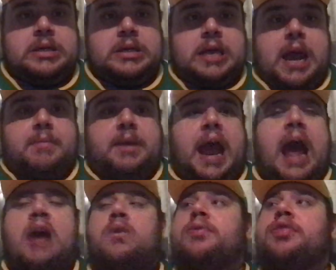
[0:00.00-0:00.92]
I mean,
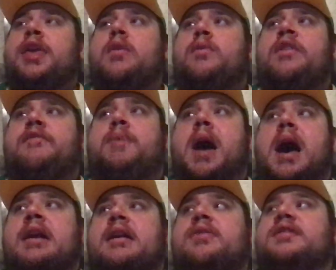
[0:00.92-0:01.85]
I don't think we've
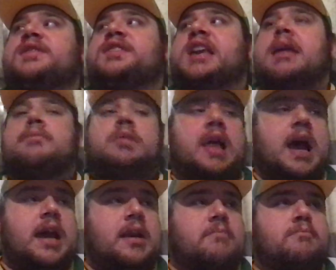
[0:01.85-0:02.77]
potted the same
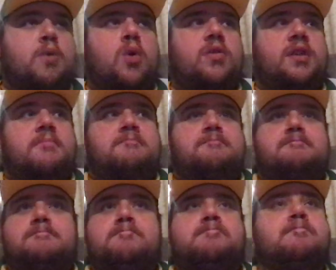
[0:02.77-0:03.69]
lineup more
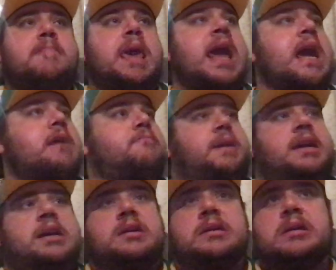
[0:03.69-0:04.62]
than
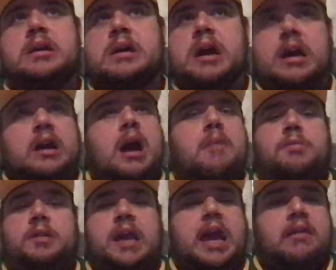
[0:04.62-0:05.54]
maybe a
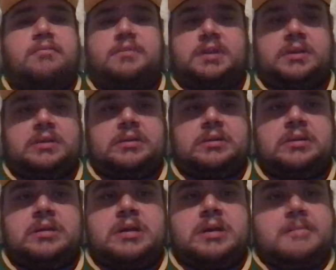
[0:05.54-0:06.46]
couple games.
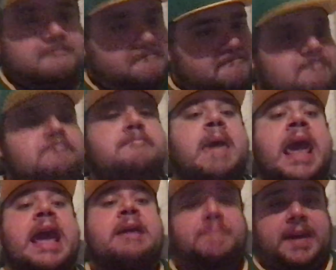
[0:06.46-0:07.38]

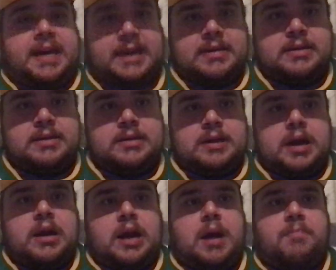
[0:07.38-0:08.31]
Maybe
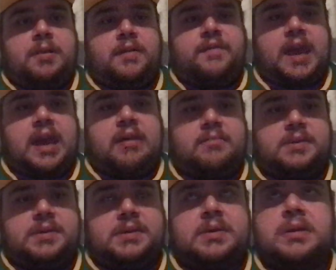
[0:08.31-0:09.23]
a couple of
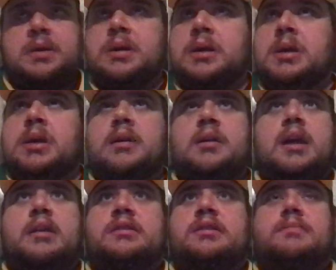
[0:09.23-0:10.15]
games. And